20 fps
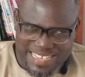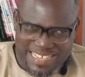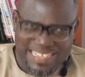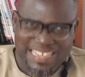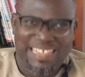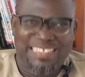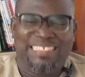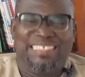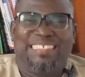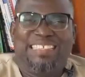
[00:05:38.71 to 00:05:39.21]

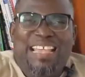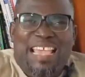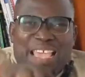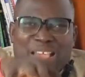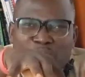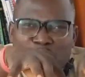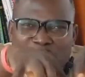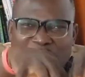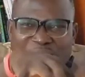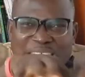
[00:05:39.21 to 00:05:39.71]
That's
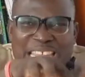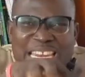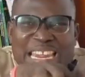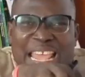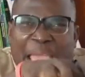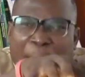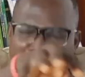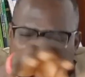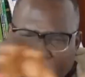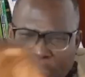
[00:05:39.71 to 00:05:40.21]
within
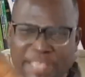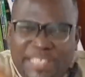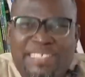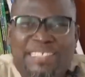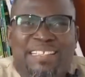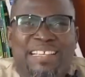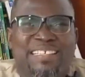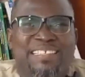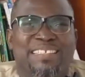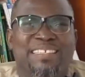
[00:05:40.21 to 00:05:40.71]
a
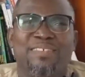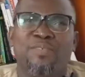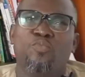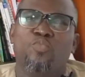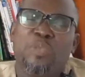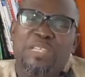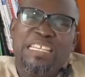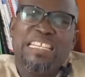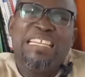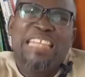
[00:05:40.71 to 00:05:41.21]
business,
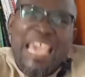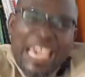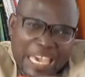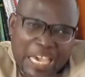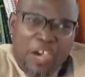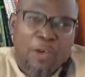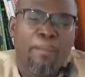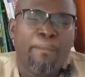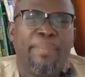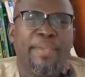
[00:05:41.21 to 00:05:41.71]
within a
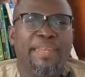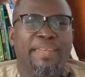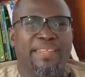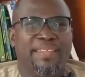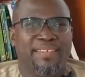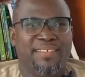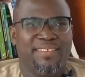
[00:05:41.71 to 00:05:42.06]
company.